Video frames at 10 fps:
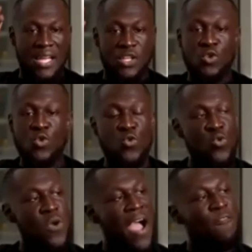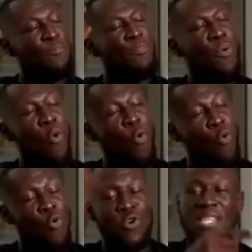you have put
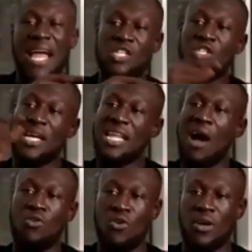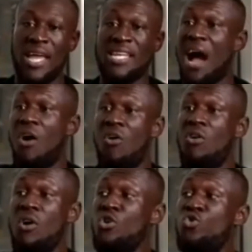all of that in, and now look and now
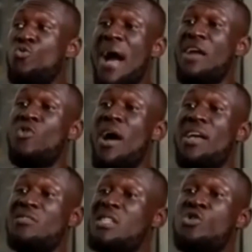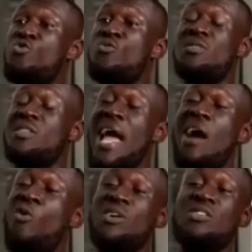you might not you the
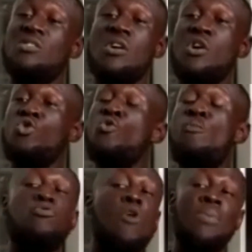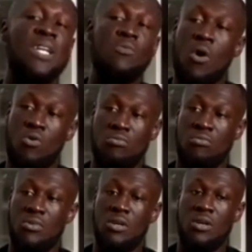L is you probably won't
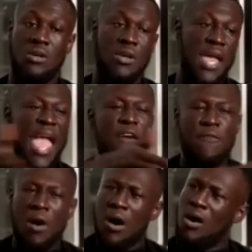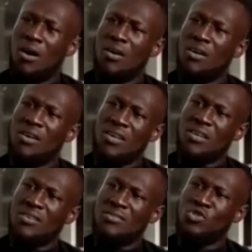ever
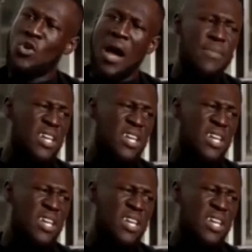do you know what I mean